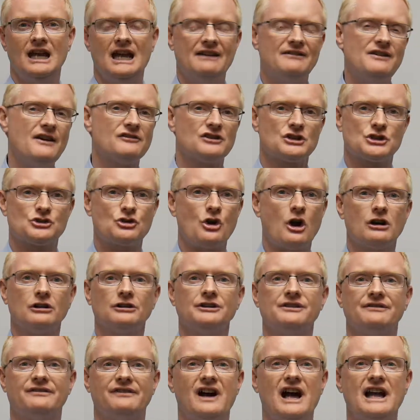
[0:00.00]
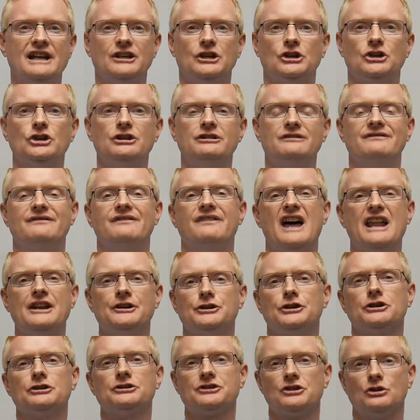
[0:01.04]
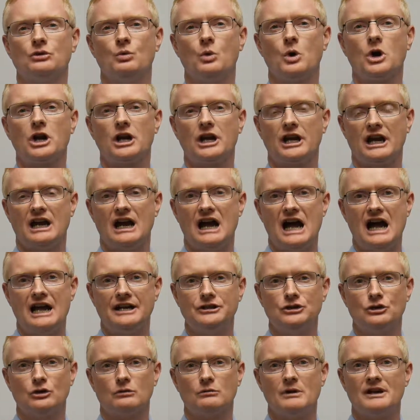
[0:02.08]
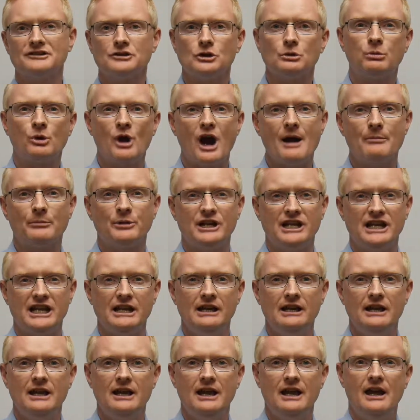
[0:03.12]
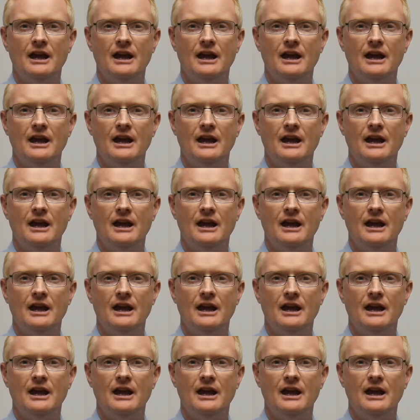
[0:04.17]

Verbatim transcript: Have you ever struggled to find a good vendor to work on your rental property?